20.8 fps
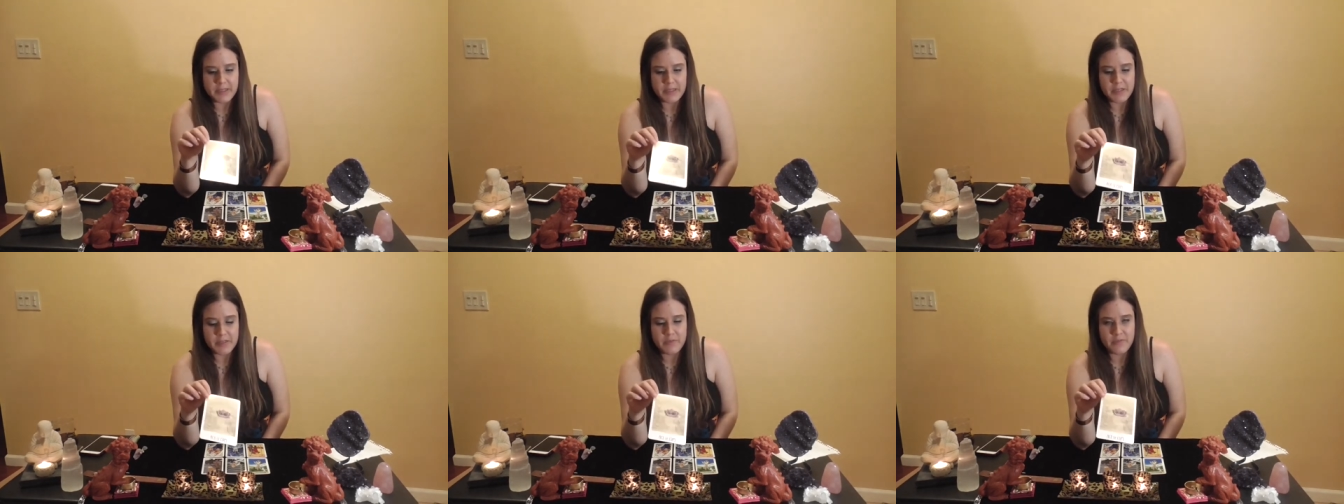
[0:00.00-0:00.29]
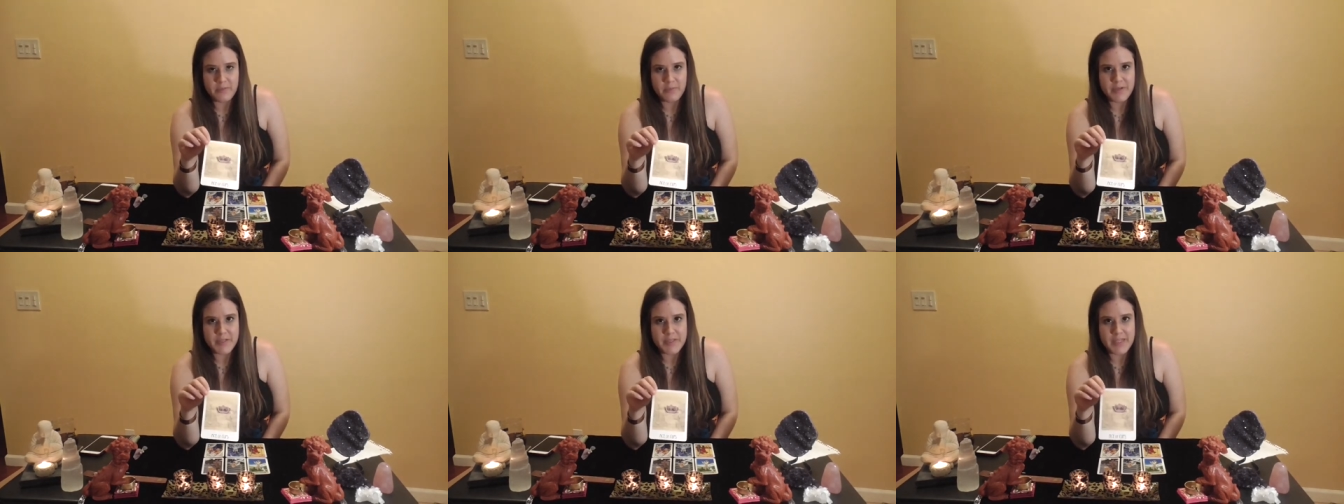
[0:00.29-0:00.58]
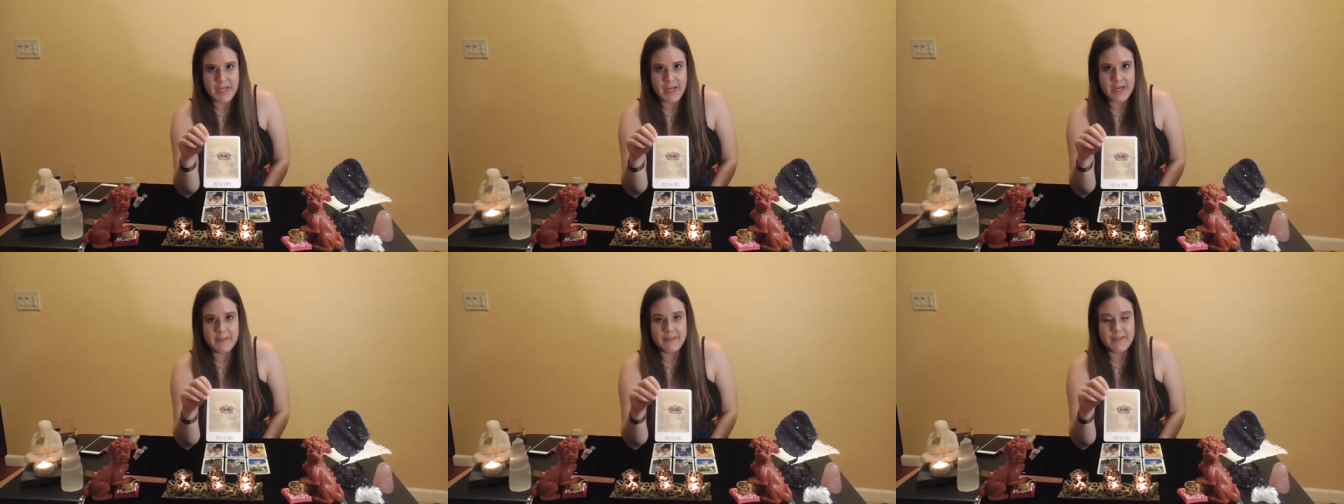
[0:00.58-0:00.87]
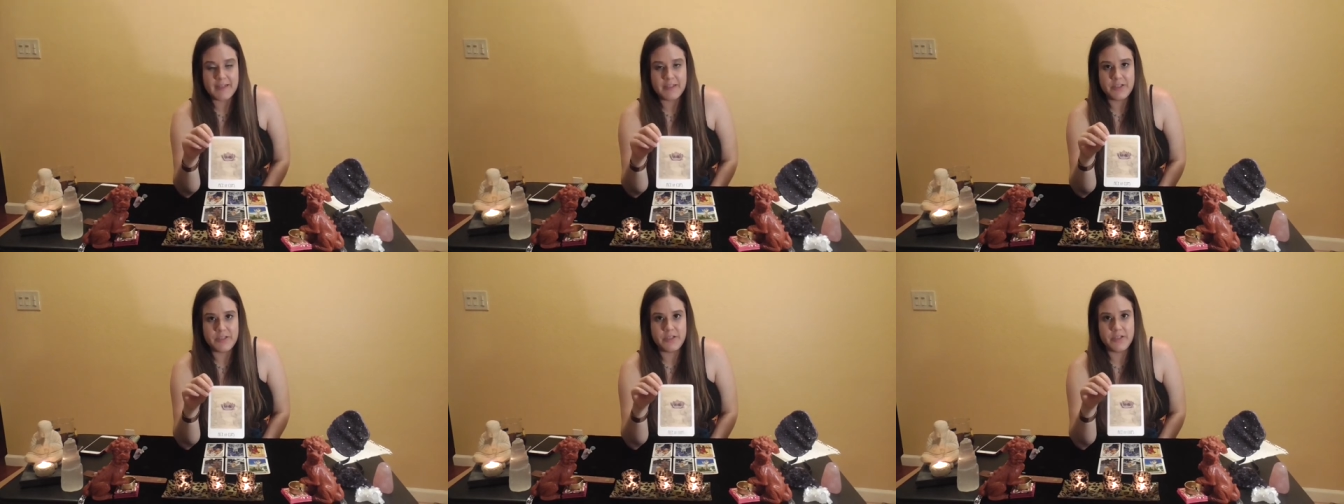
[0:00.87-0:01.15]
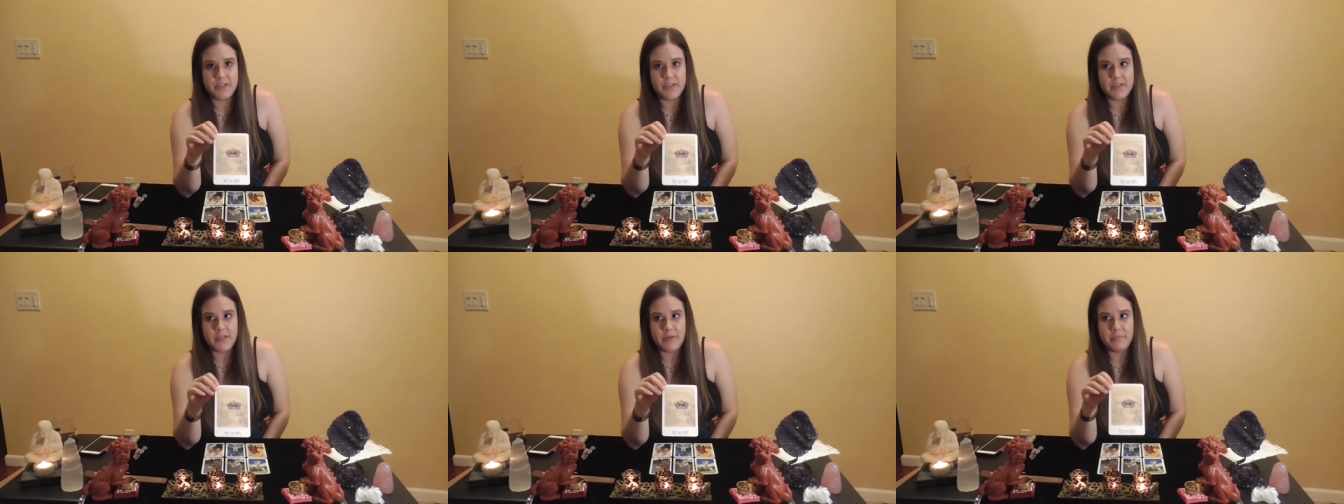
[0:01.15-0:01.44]
This is from a deck that's
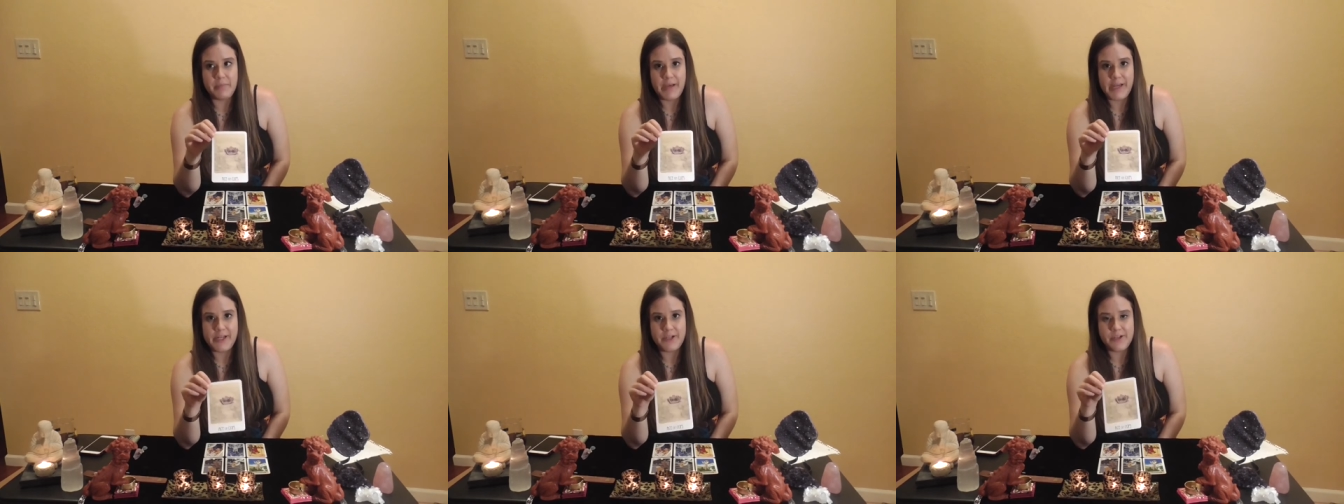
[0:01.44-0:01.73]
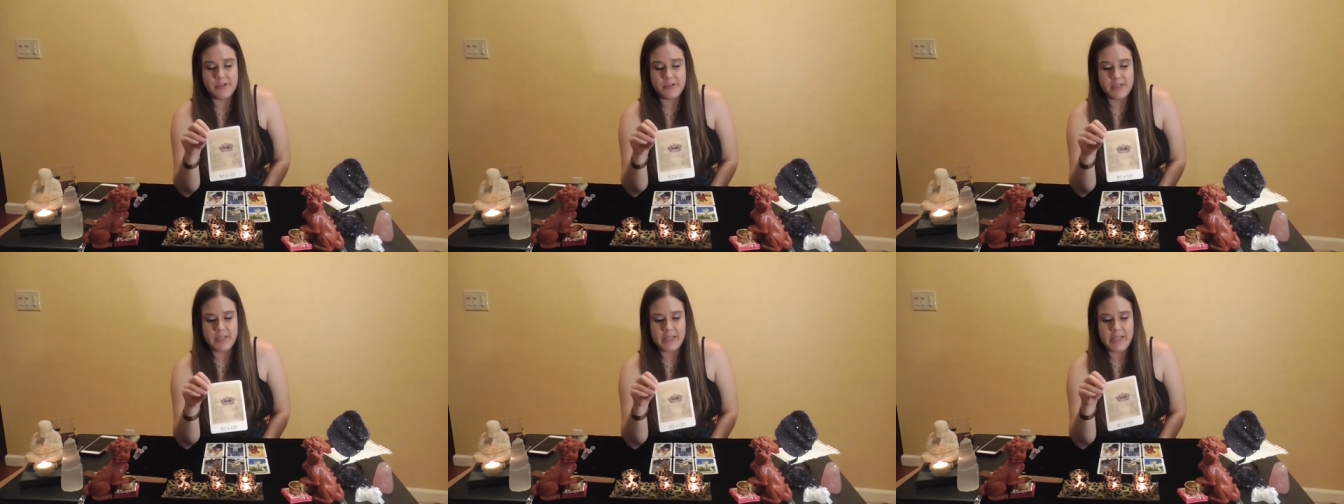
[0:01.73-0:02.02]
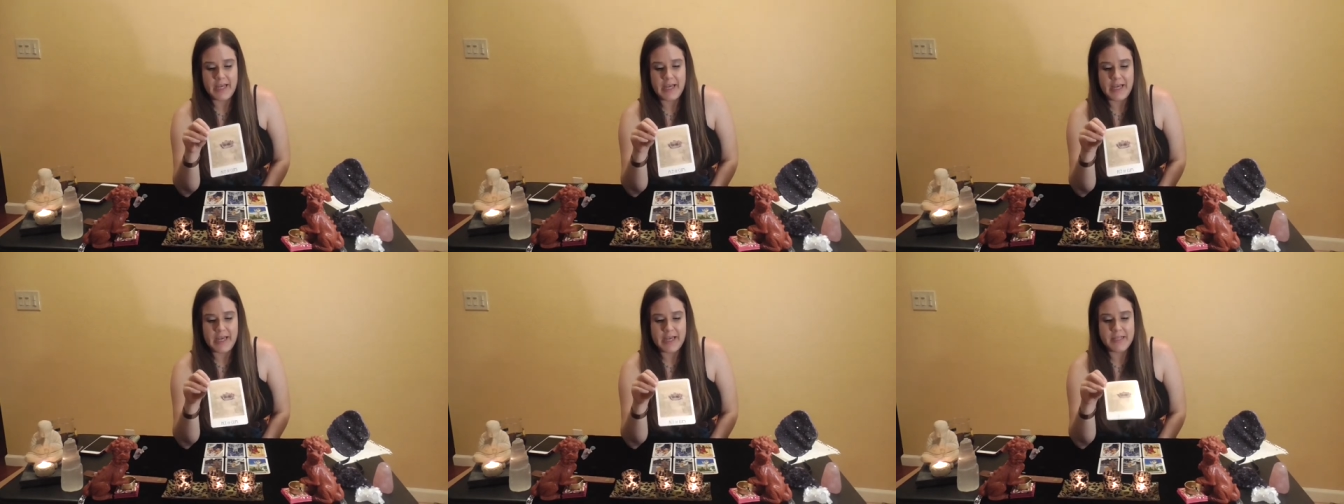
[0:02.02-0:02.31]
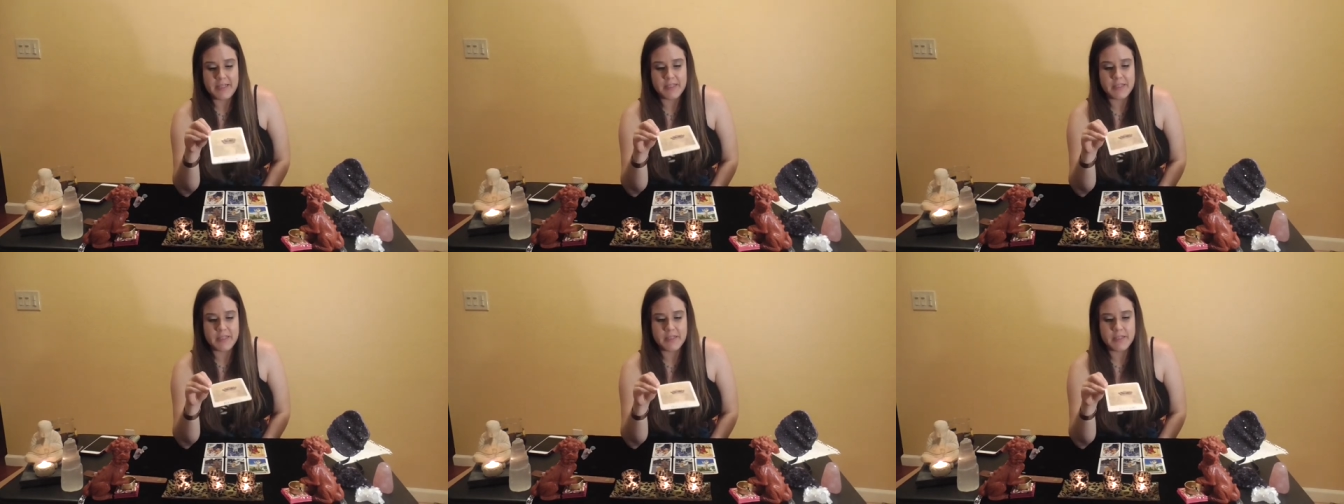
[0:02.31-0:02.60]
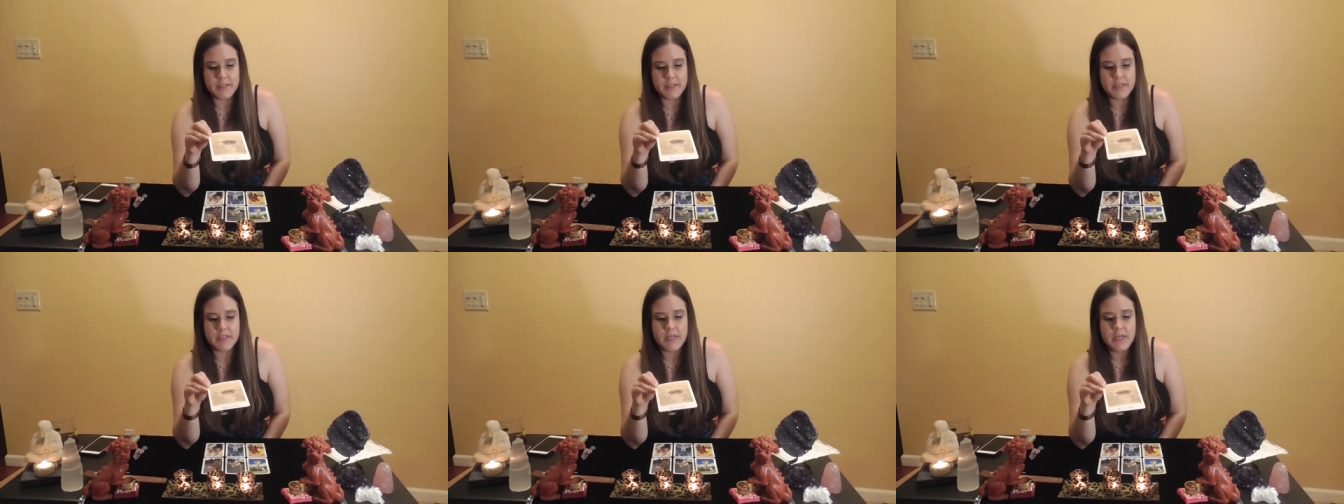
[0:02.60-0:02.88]
just the majors and the
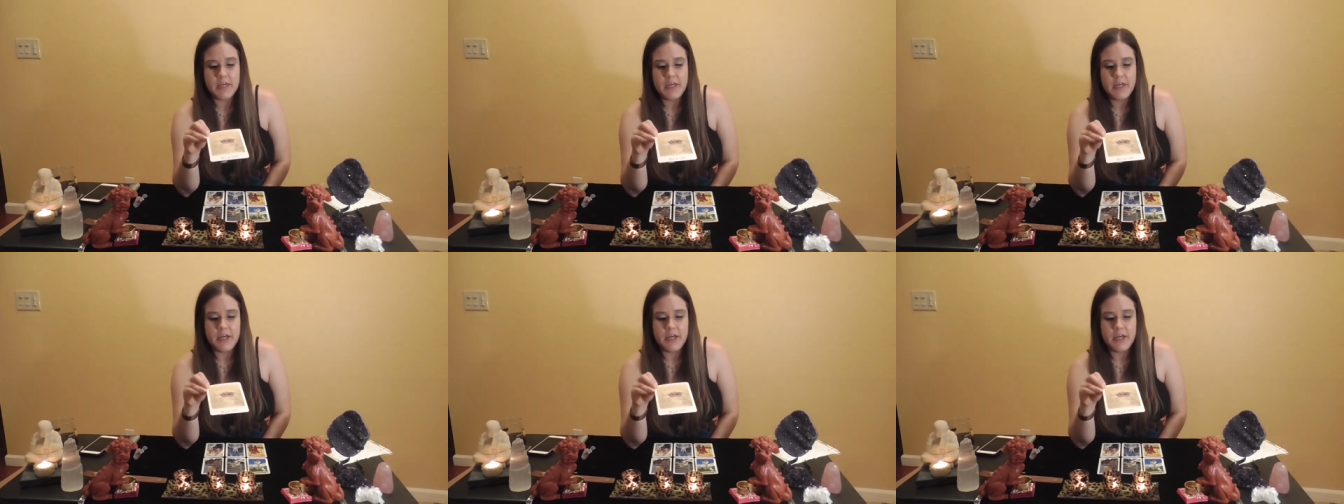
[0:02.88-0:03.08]
aces.